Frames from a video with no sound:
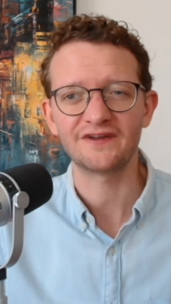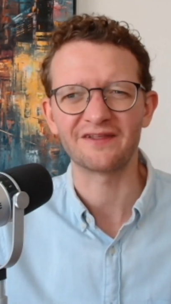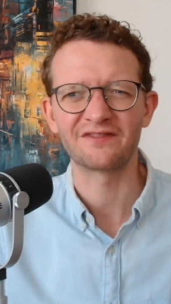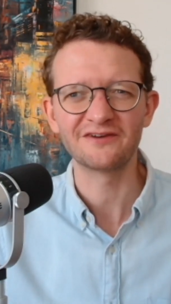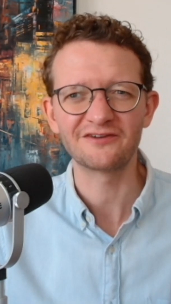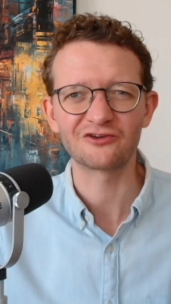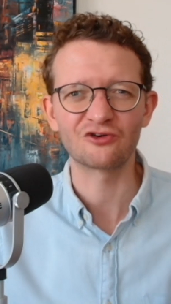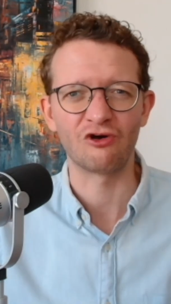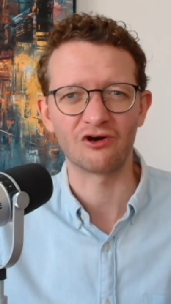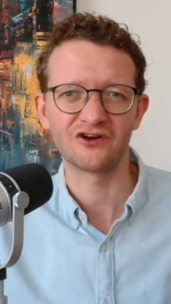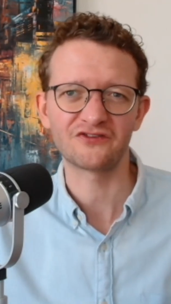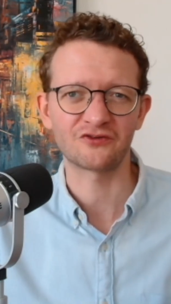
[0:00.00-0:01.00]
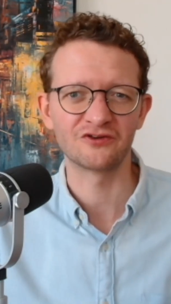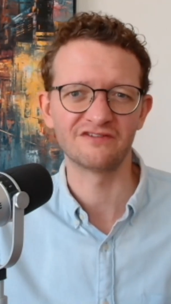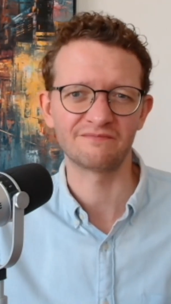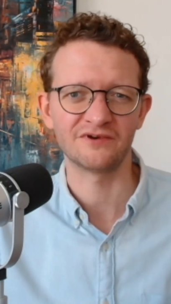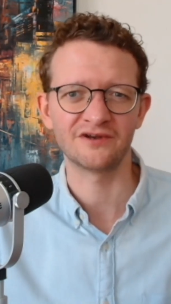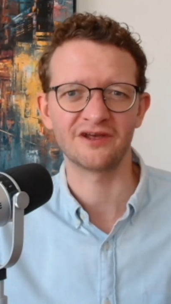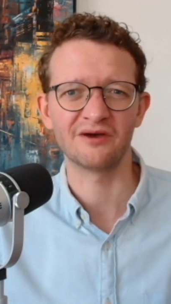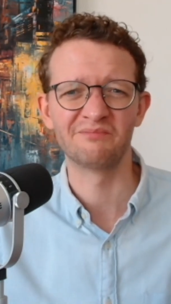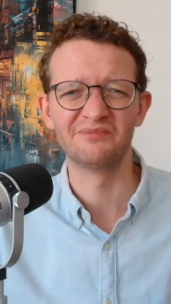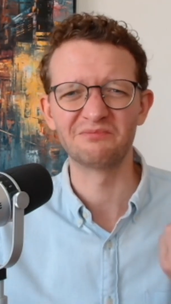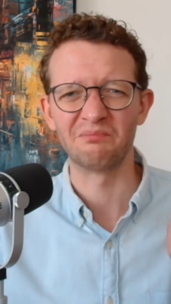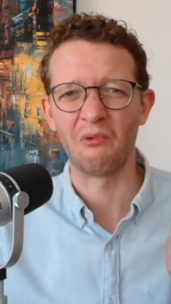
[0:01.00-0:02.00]
I think the chorus could have been a
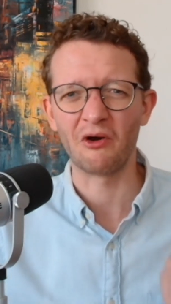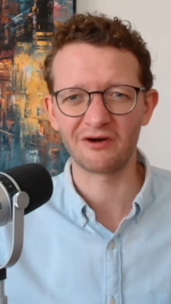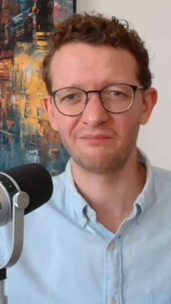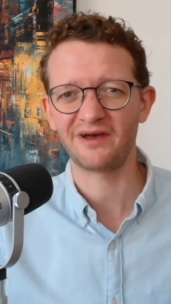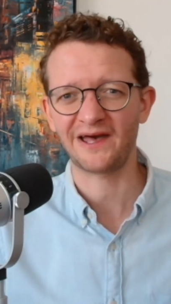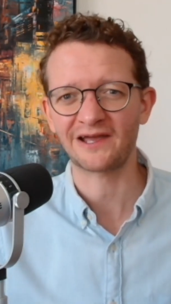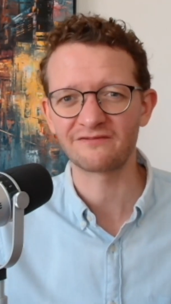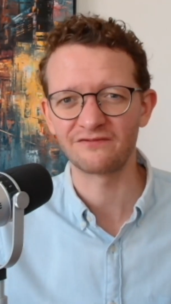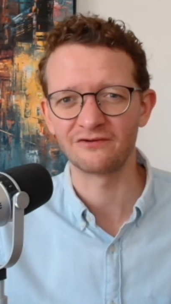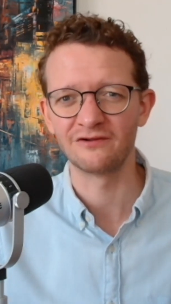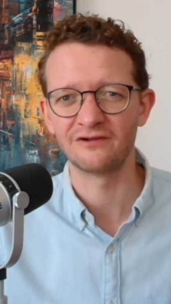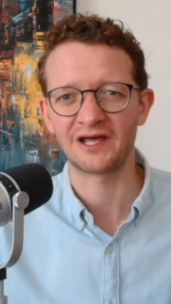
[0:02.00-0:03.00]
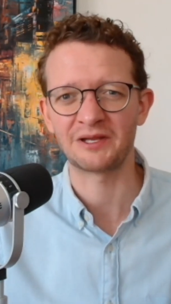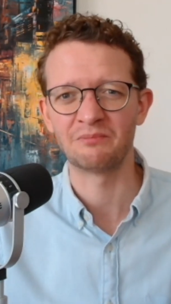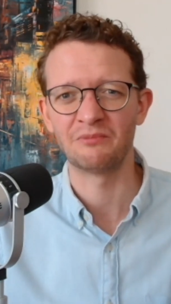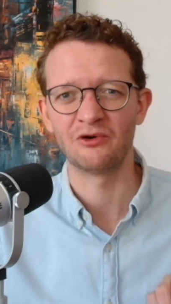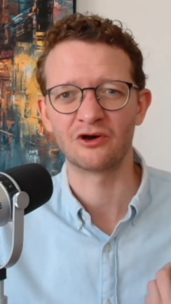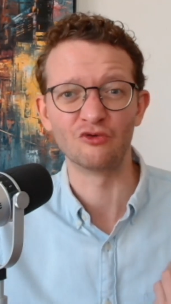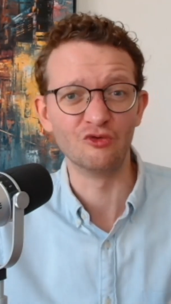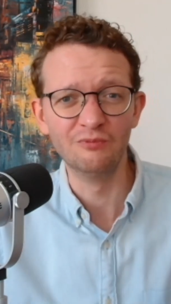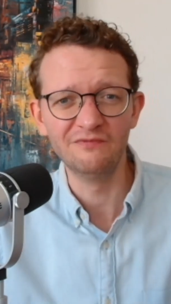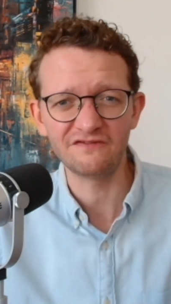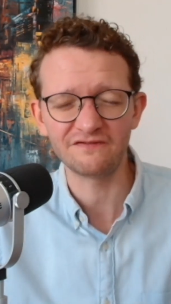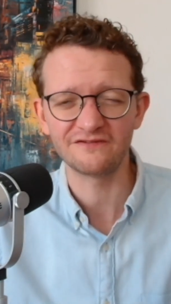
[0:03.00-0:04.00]
bit more impactful and more
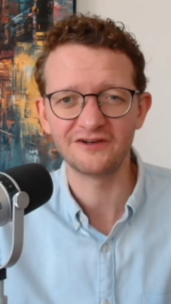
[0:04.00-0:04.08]
oomph